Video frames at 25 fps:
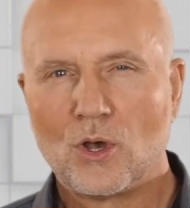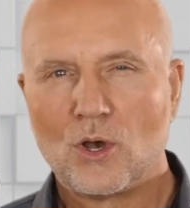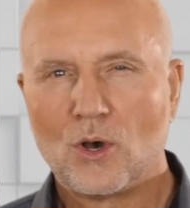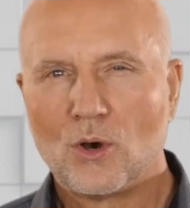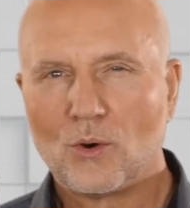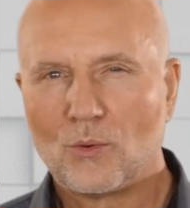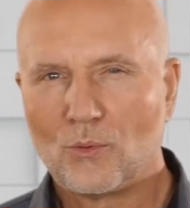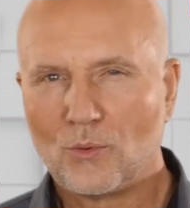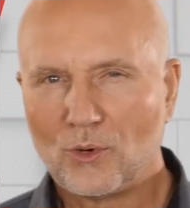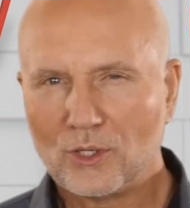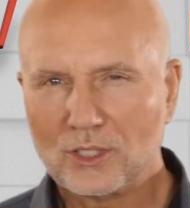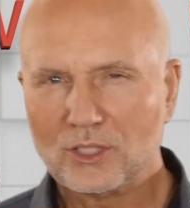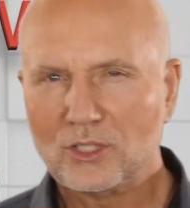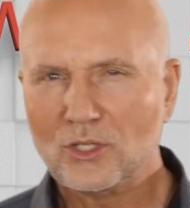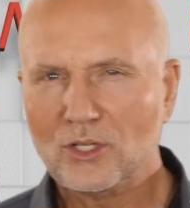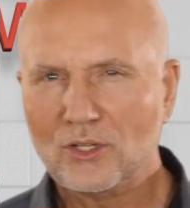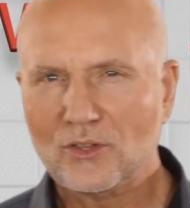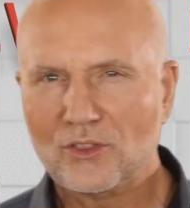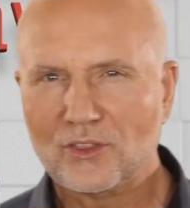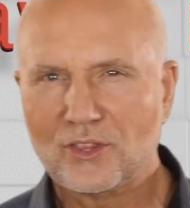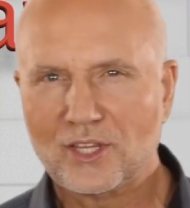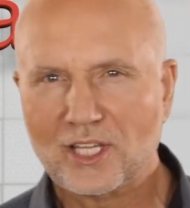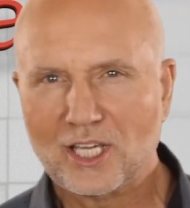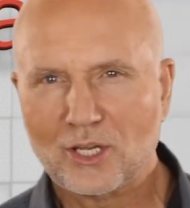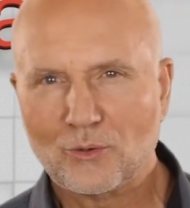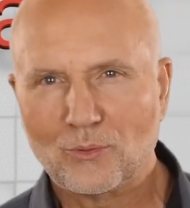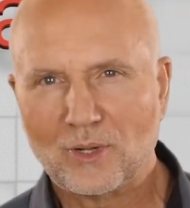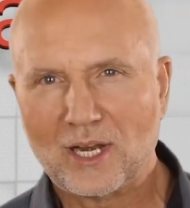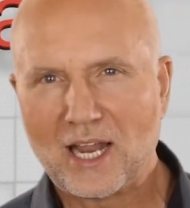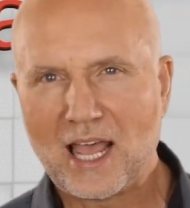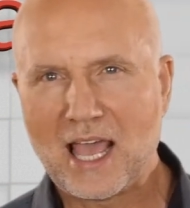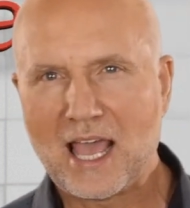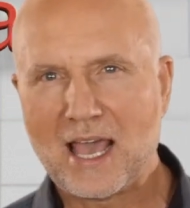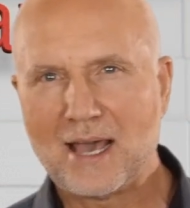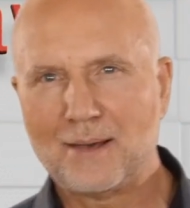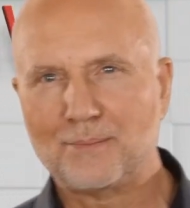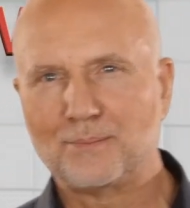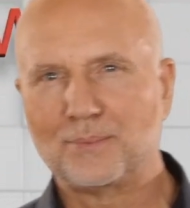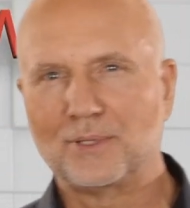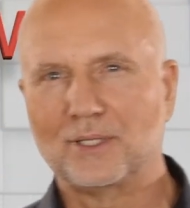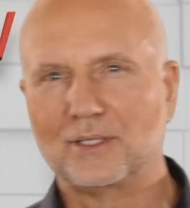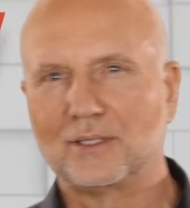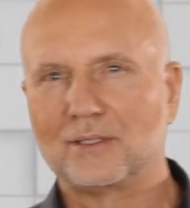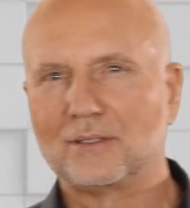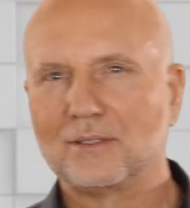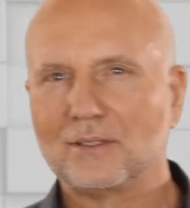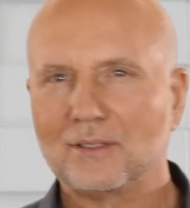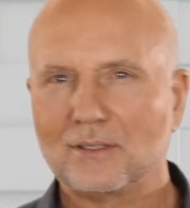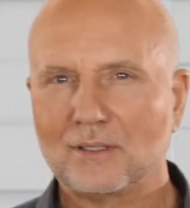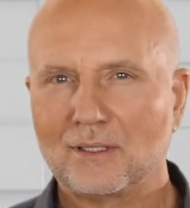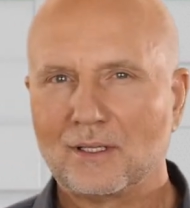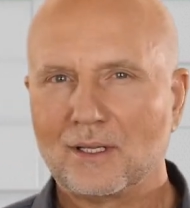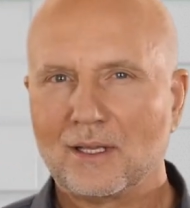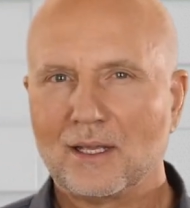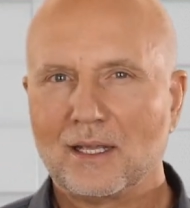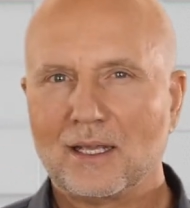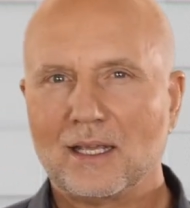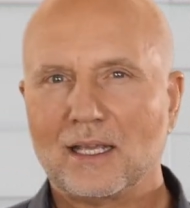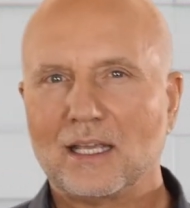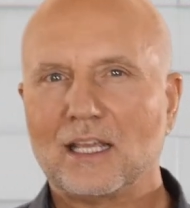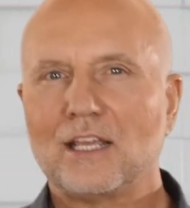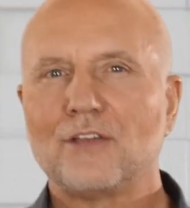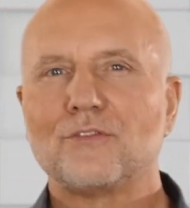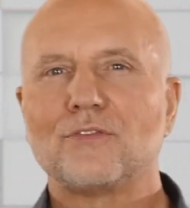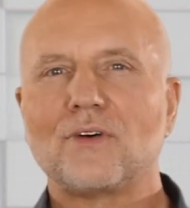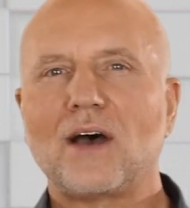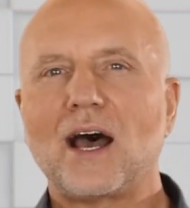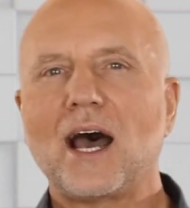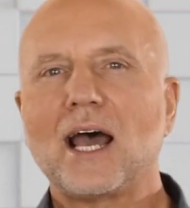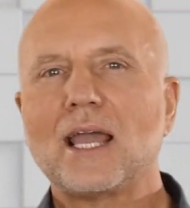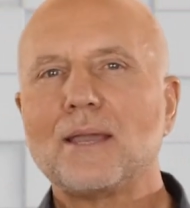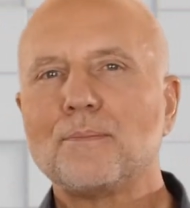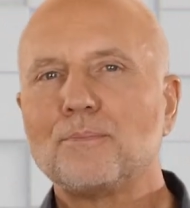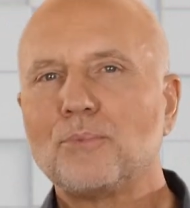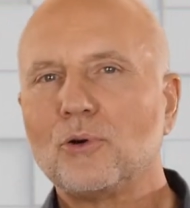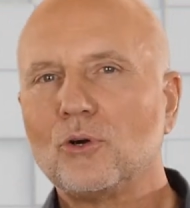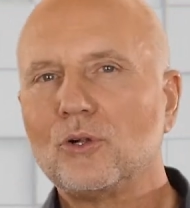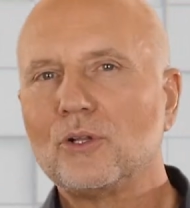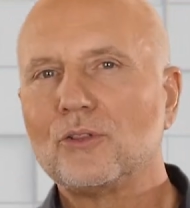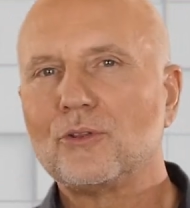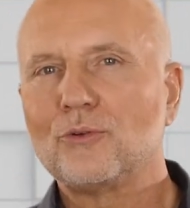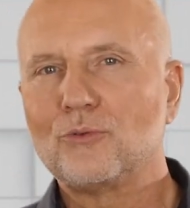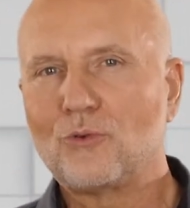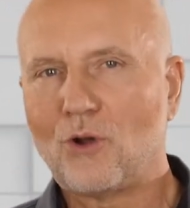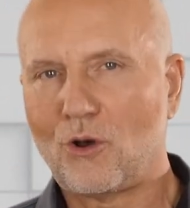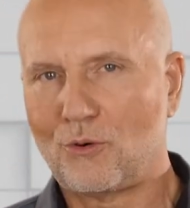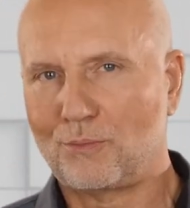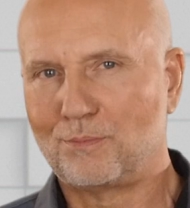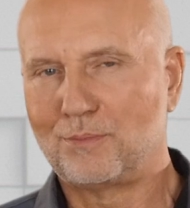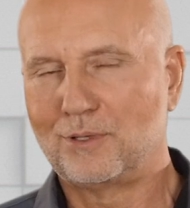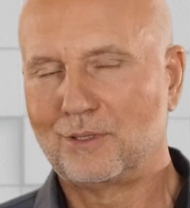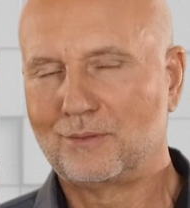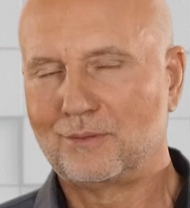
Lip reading: What do you think will happen if I pull the rope?